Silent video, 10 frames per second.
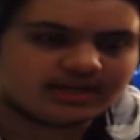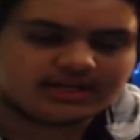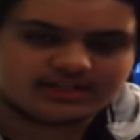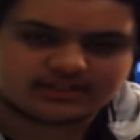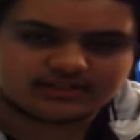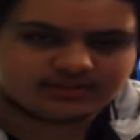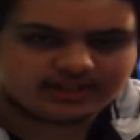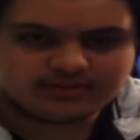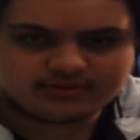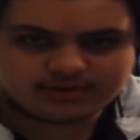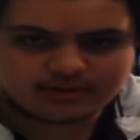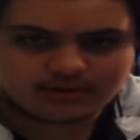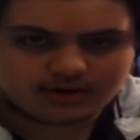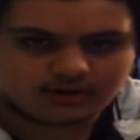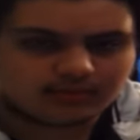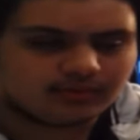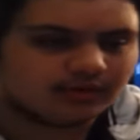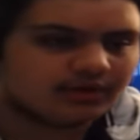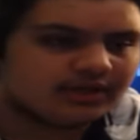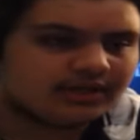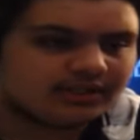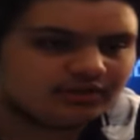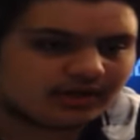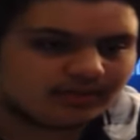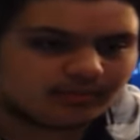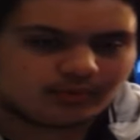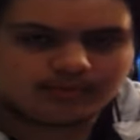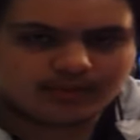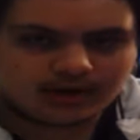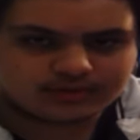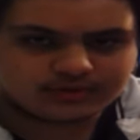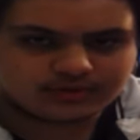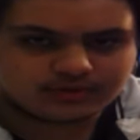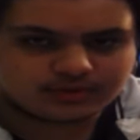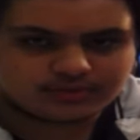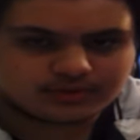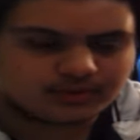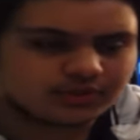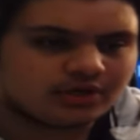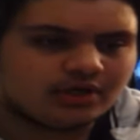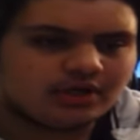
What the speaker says: He continued the Iraq War. He dropped more bombs than George Bush.